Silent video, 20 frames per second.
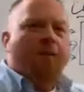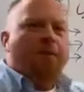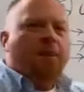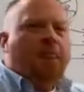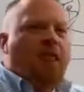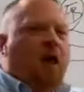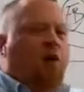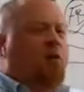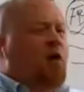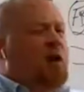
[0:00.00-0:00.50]

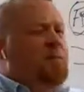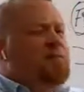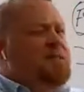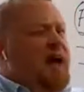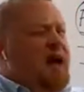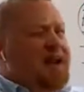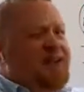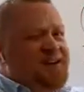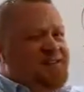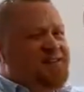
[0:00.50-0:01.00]
Now, what I'm
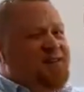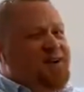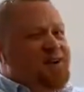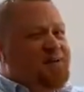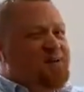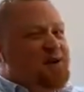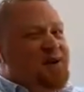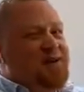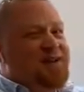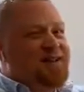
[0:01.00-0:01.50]
not going to talk
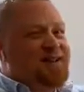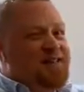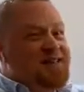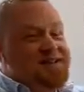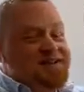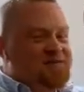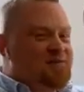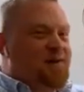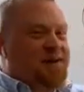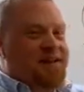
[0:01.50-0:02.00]
about in
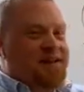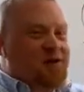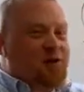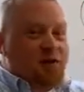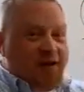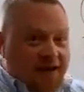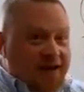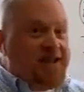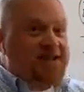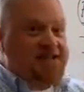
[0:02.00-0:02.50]
this
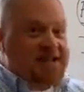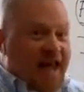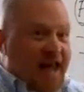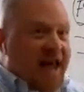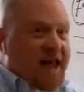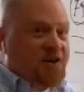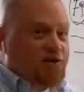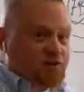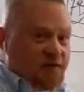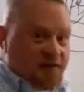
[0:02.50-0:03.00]
video is
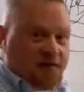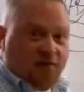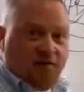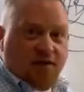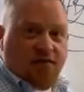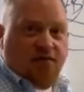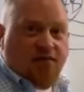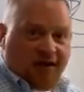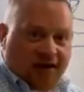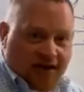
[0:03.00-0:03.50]
actually
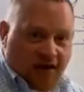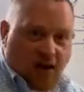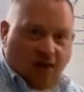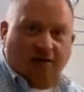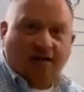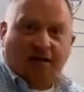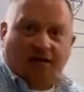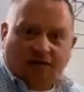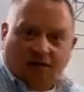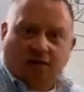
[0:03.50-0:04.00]
doing video. I
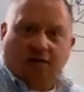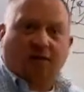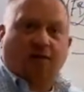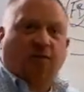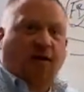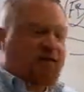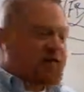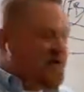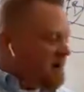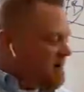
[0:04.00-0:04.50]
think I've talked
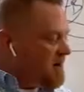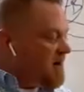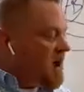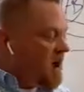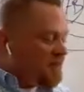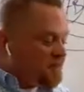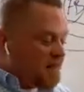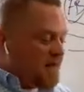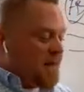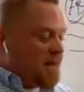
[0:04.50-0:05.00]
about that
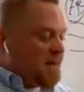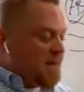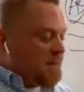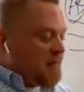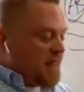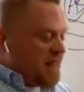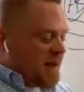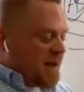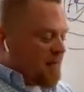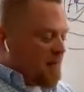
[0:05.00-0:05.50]
enough,
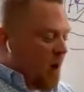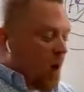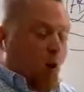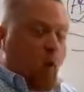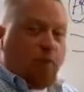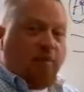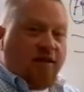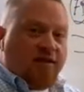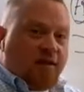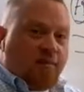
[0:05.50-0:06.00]
and I'm
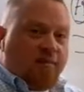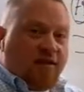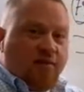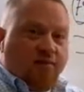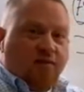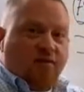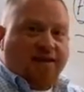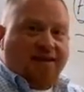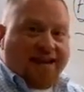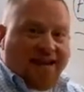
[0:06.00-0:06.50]
hoping that
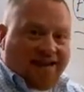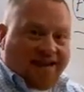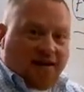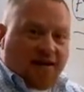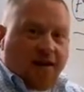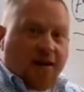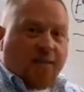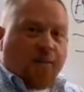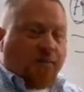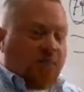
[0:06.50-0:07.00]
people get it,
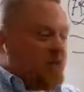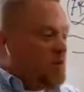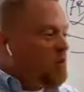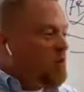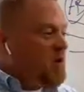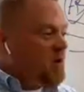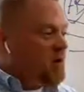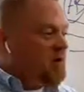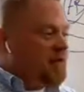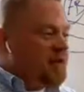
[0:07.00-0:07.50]
that
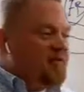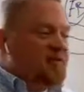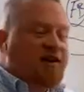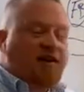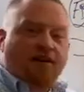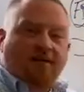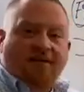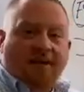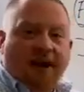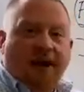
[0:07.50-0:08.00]
we are living at
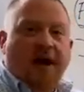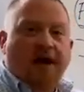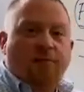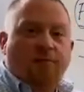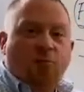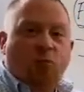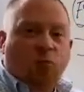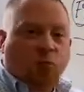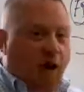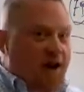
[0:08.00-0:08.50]
a time
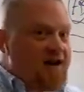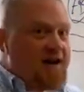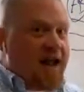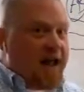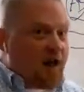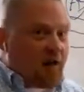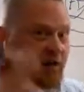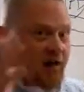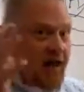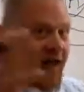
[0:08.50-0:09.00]
right
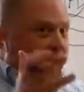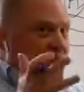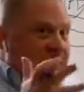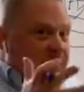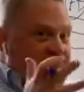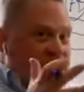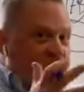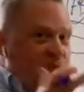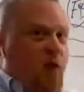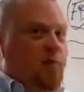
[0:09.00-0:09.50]
now, at
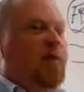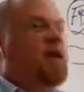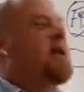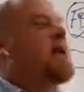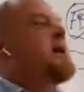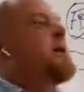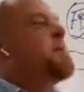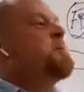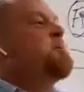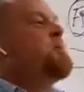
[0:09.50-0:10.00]
this moment,
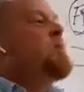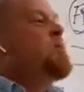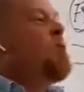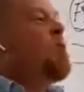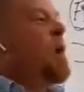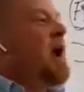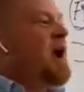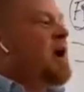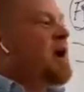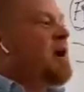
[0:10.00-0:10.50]

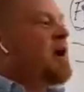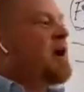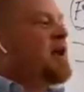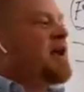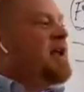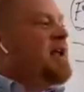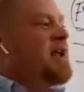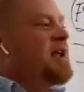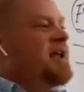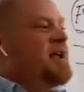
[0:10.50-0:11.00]
where
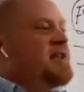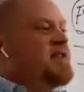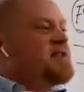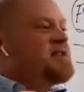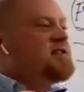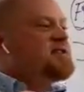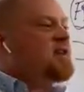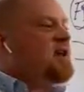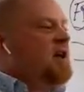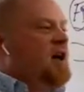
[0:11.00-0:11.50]
it
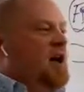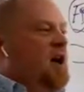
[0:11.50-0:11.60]
is